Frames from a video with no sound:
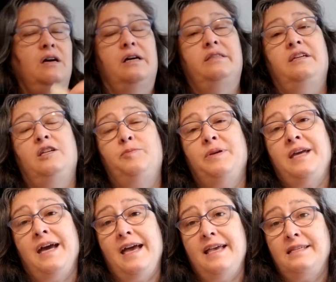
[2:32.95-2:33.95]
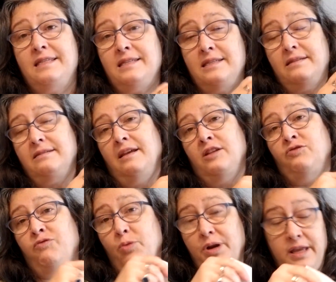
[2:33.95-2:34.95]
I think it's because it's
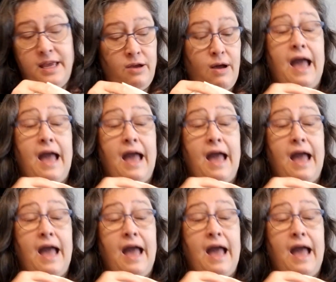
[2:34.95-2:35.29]
40 count.